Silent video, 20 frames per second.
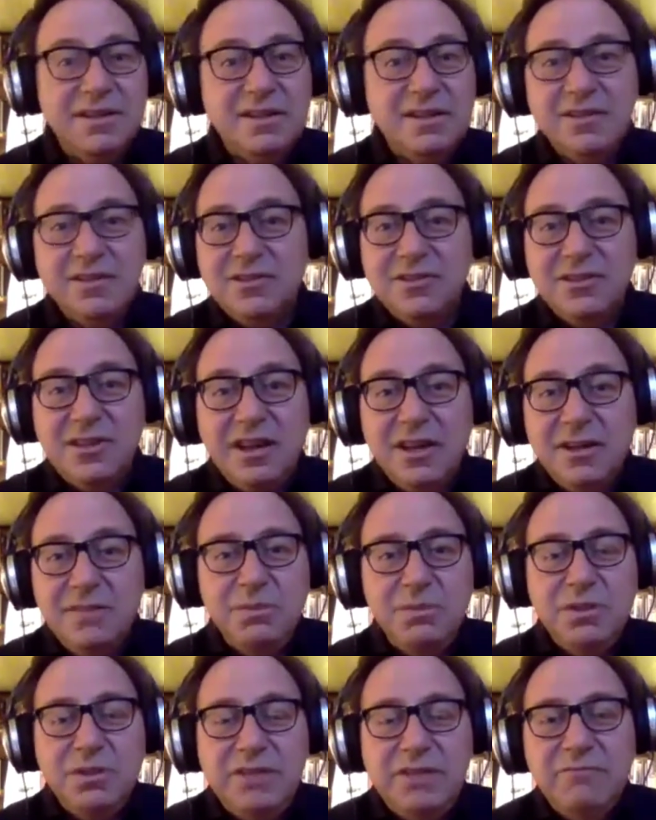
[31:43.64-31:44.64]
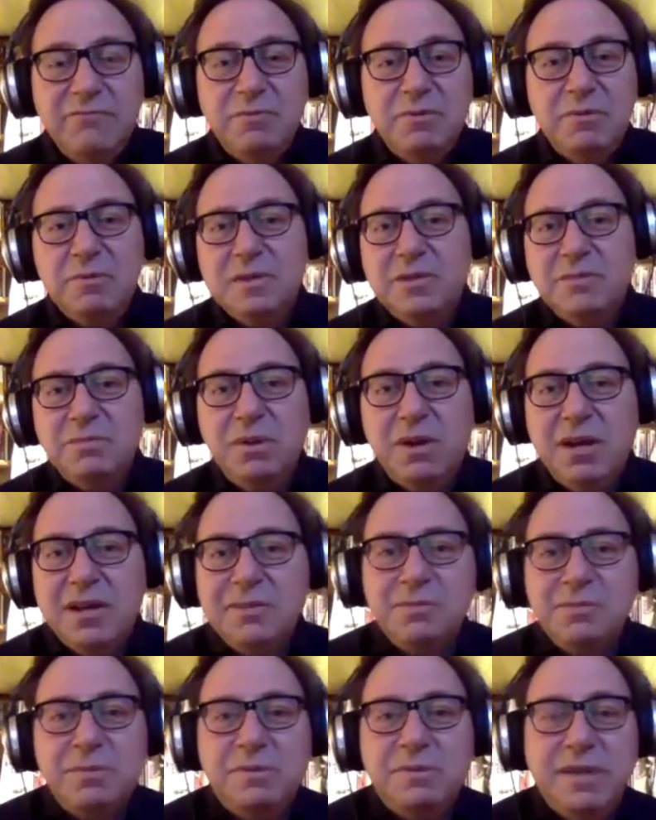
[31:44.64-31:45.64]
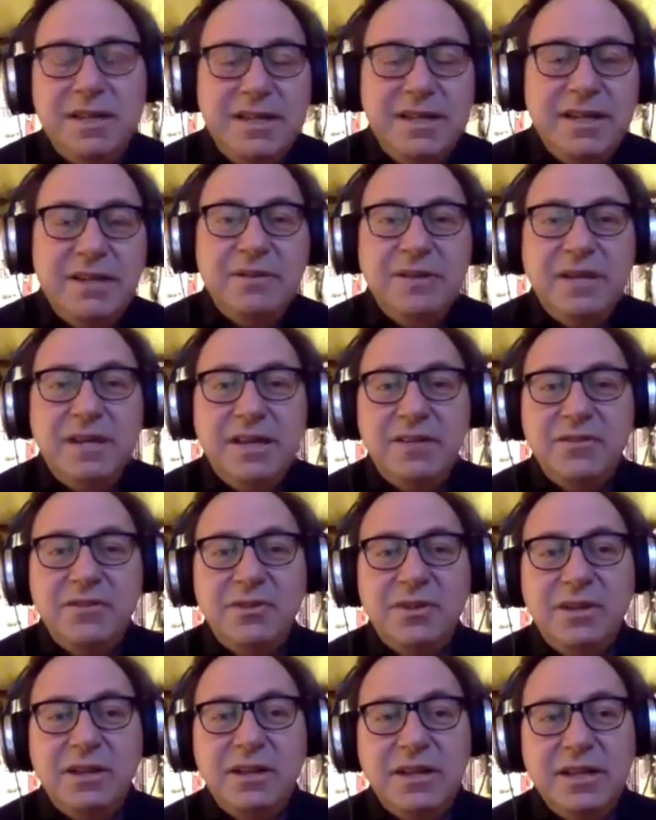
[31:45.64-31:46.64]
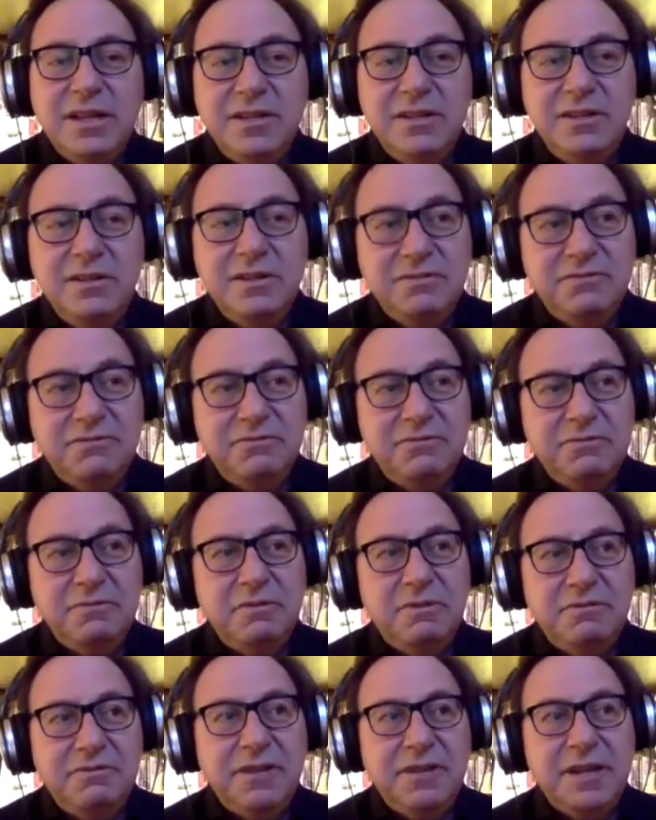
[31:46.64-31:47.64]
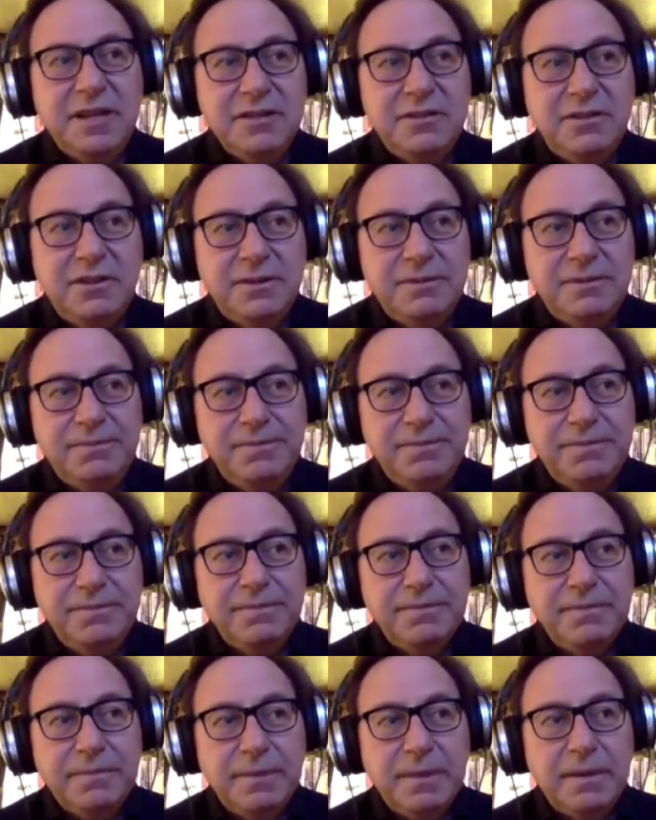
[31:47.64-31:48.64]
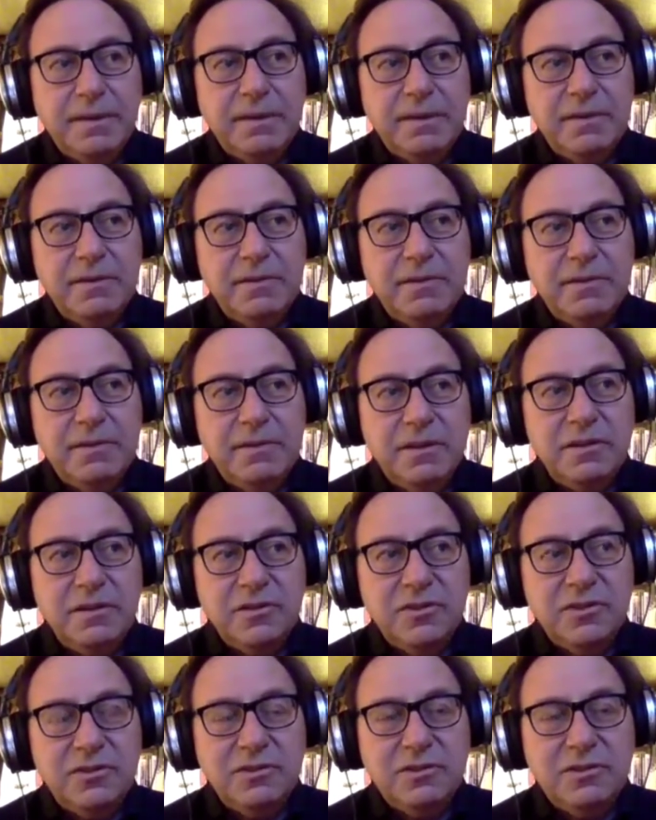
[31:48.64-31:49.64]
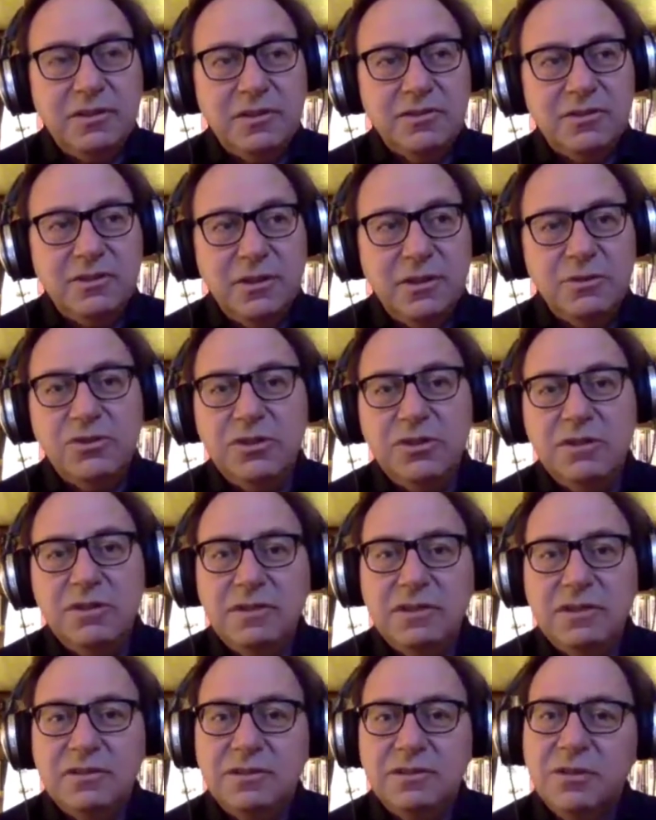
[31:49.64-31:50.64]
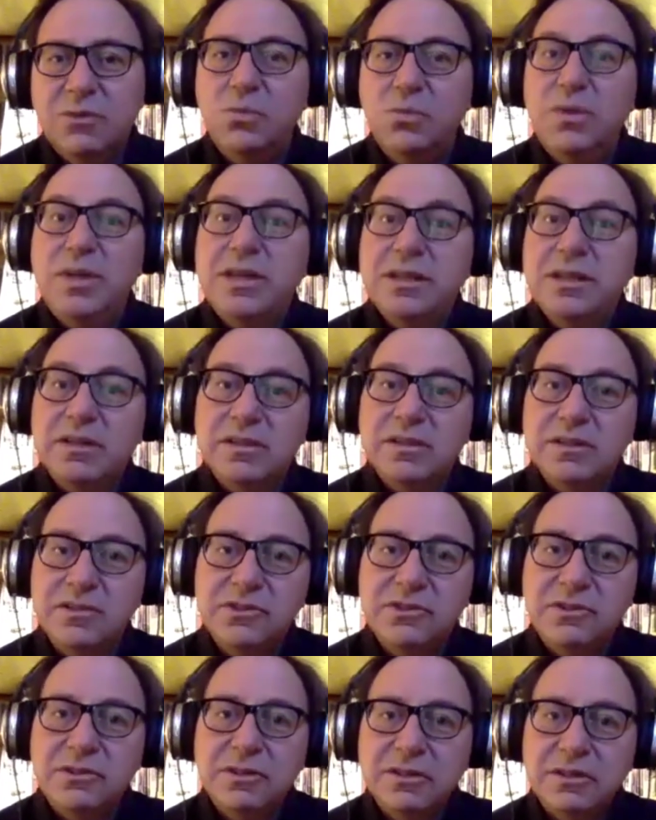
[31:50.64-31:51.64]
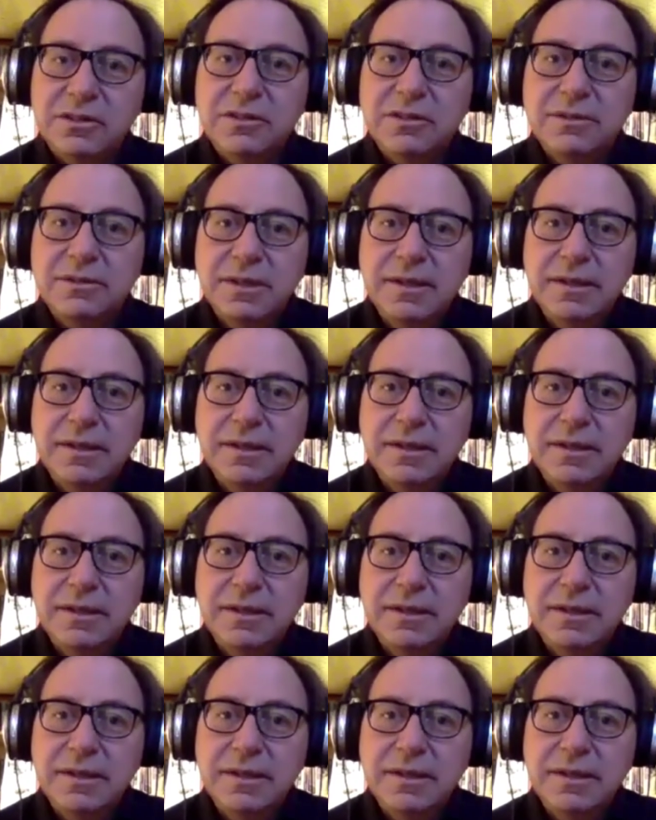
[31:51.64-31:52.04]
it's unbelievable what's possible right now. And so I'd like you to reflect on this notion of the wheel, the circle,